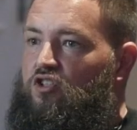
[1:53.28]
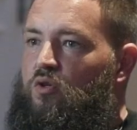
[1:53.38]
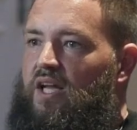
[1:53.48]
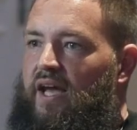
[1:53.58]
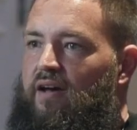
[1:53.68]
that you
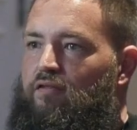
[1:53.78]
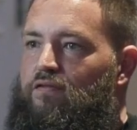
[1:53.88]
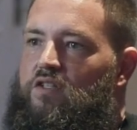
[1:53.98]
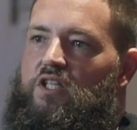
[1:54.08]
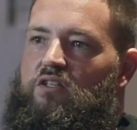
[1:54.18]
can have
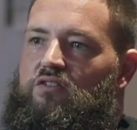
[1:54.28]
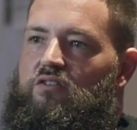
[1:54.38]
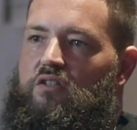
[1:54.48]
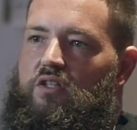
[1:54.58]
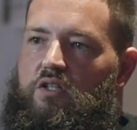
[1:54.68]

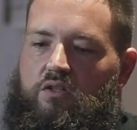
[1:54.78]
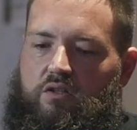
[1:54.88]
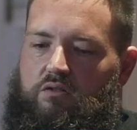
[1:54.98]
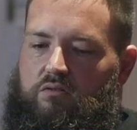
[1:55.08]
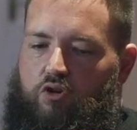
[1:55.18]
is
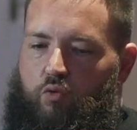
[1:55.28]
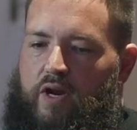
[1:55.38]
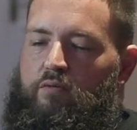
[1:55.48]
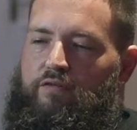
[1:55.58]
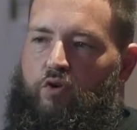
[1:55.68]

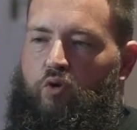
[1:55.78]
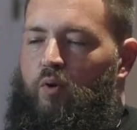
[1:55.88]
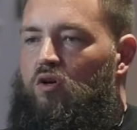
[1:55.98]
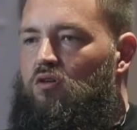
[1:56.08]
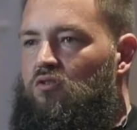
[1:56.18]
great referral
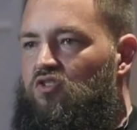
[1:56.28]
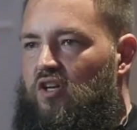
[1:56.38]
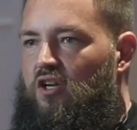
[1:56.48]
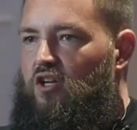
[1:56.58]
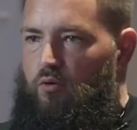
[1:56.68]
partners
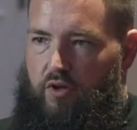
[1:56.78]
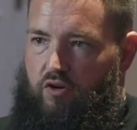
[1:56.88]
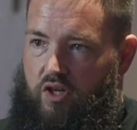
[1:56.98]
sending you their